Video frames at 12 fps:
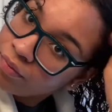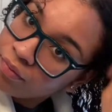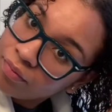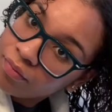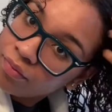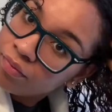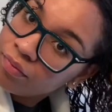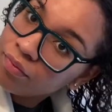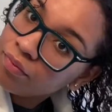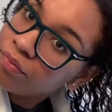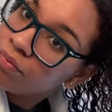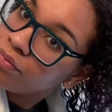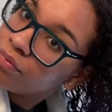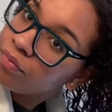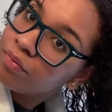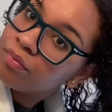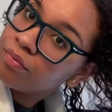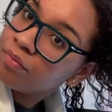
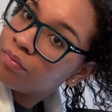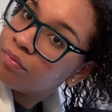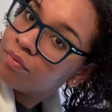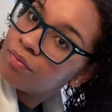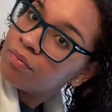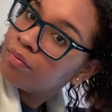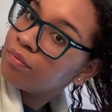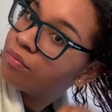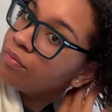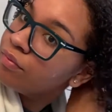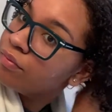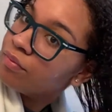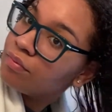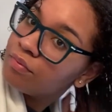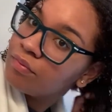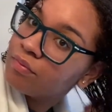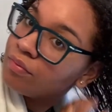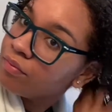
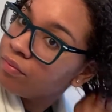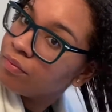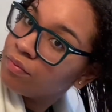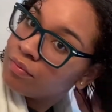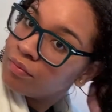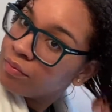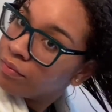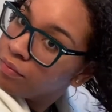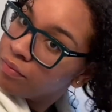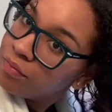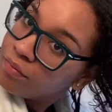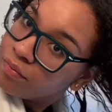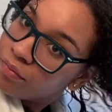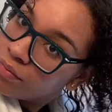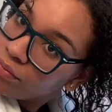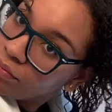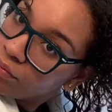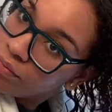(silence)